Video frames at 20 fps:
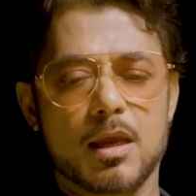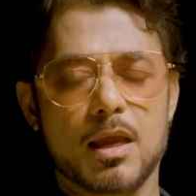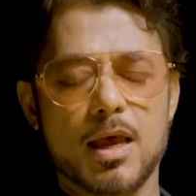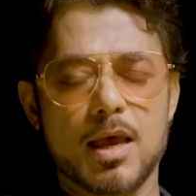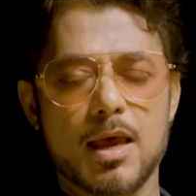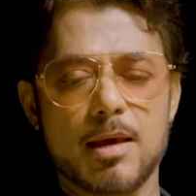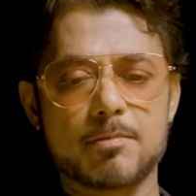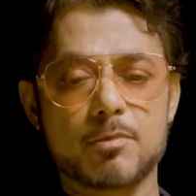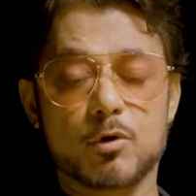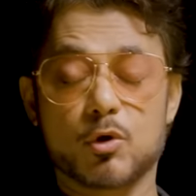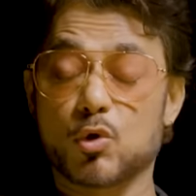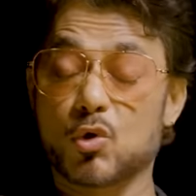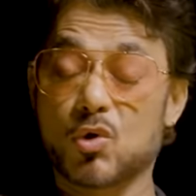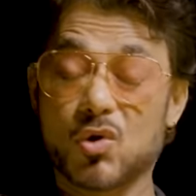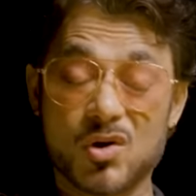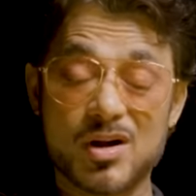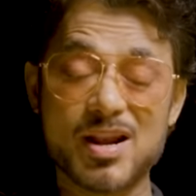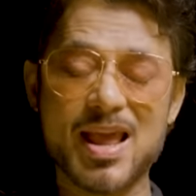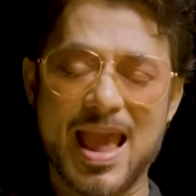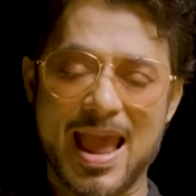am
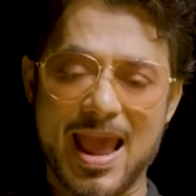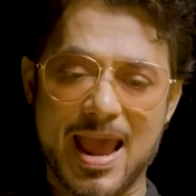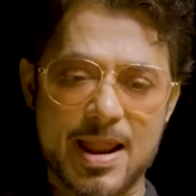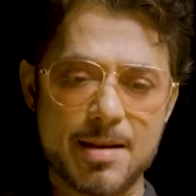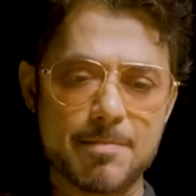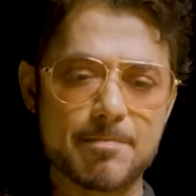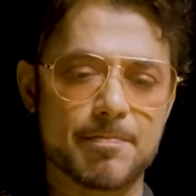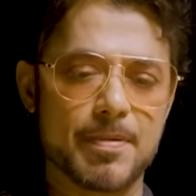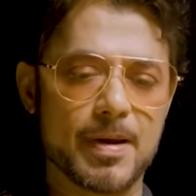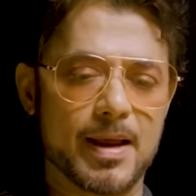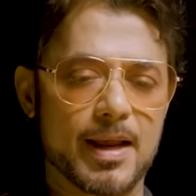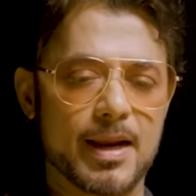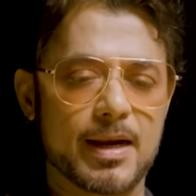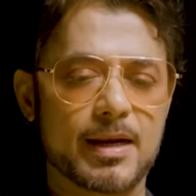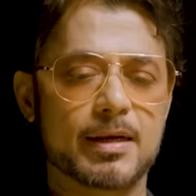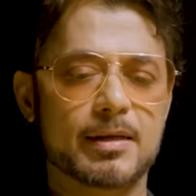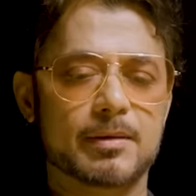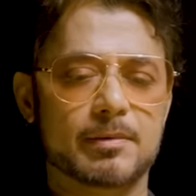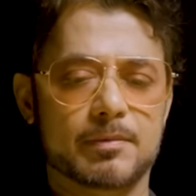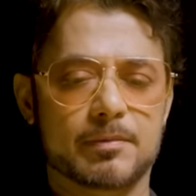good and
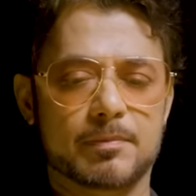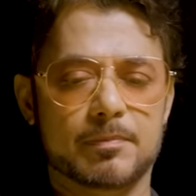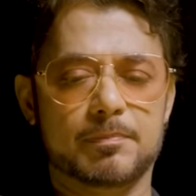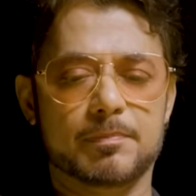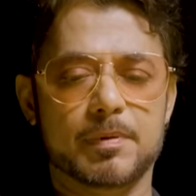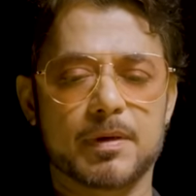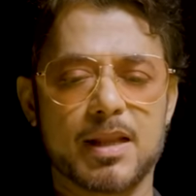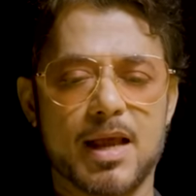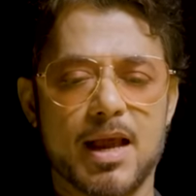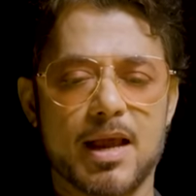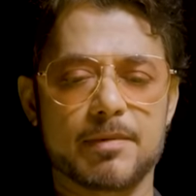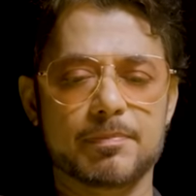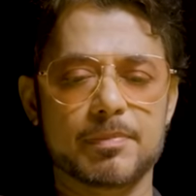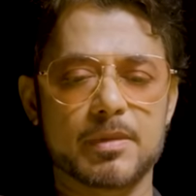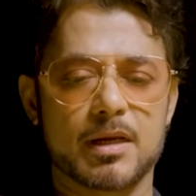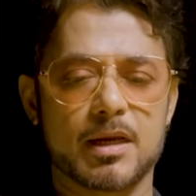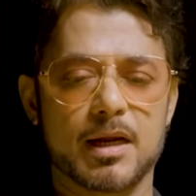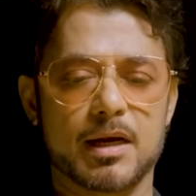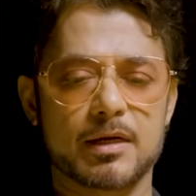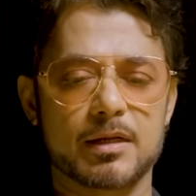bad, but
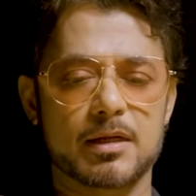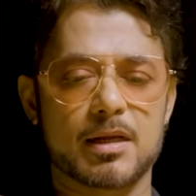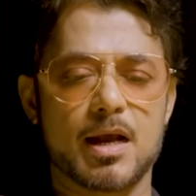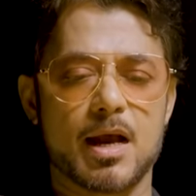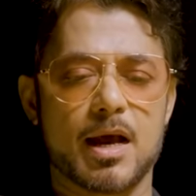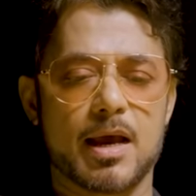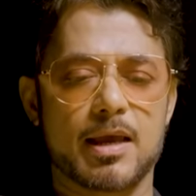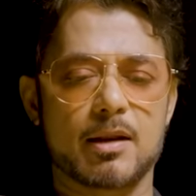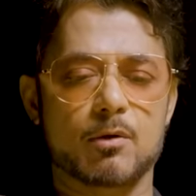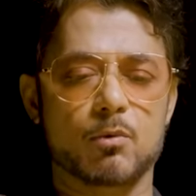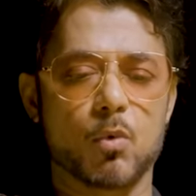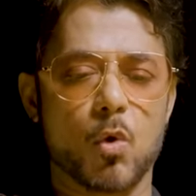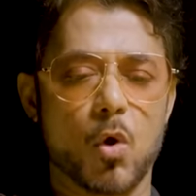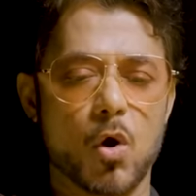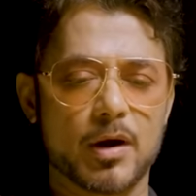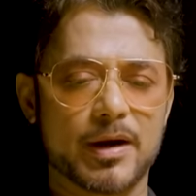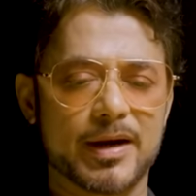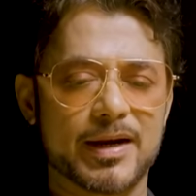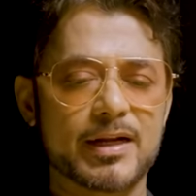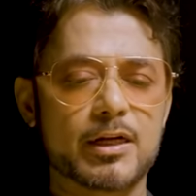I'm the kind of guy, I'll
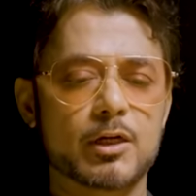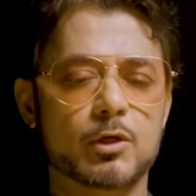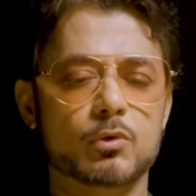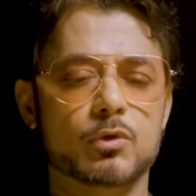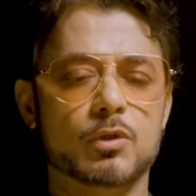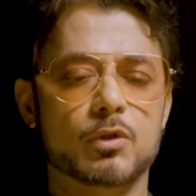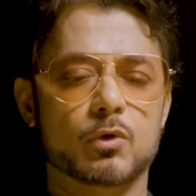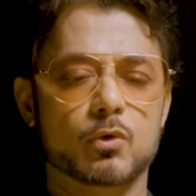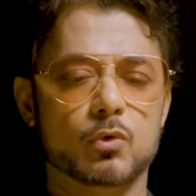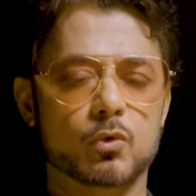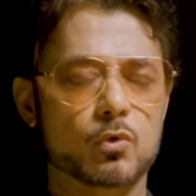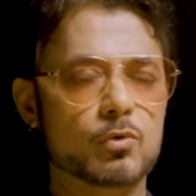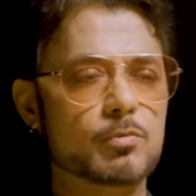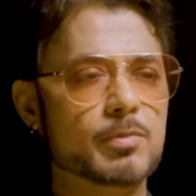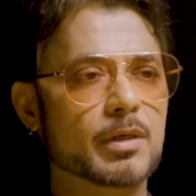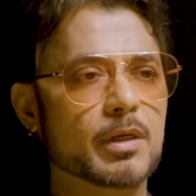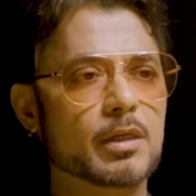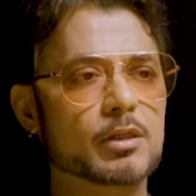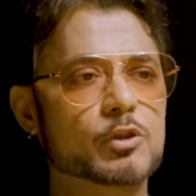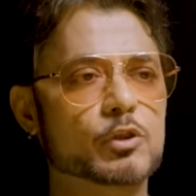walk into the
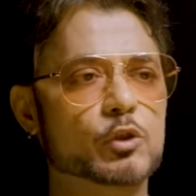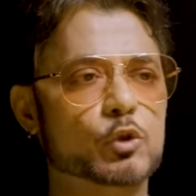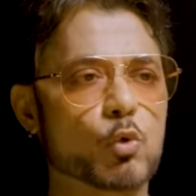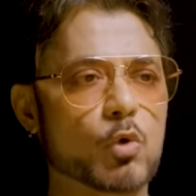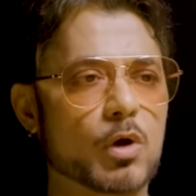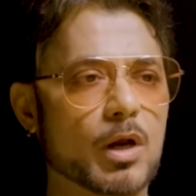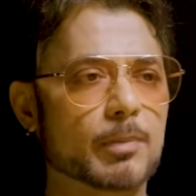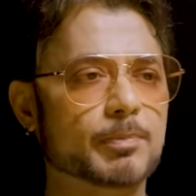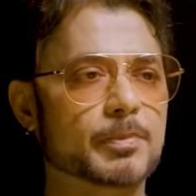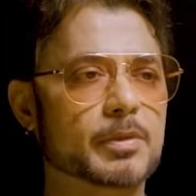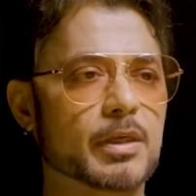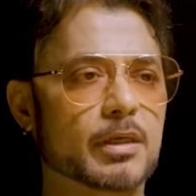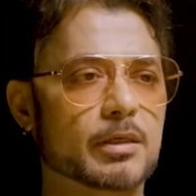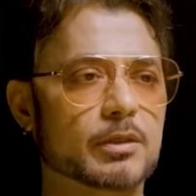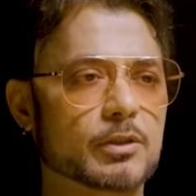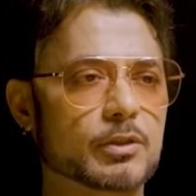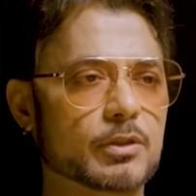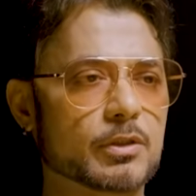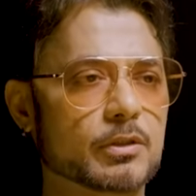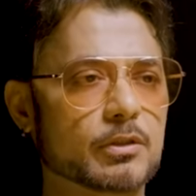room and I'll soak up the
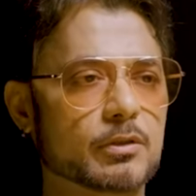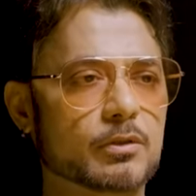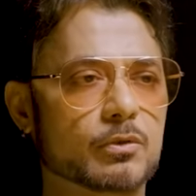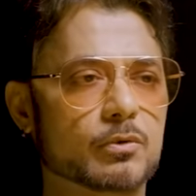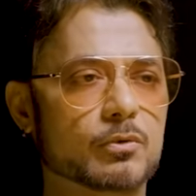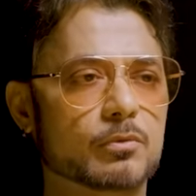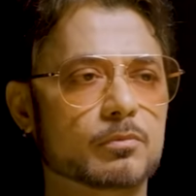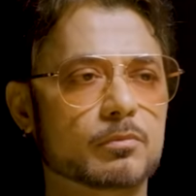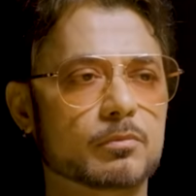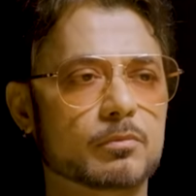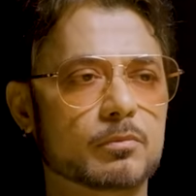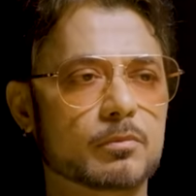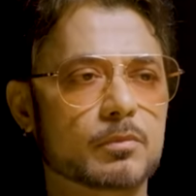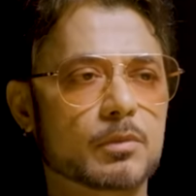energy in the room.